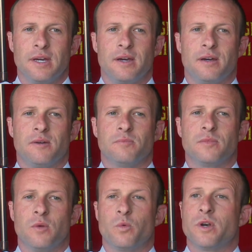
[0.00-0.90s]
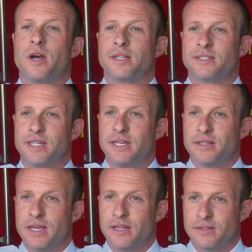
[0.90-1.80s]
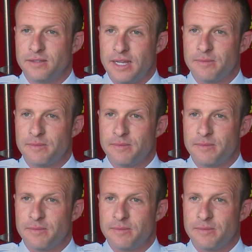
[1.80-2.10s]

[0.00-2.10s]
Um, we're not seeing that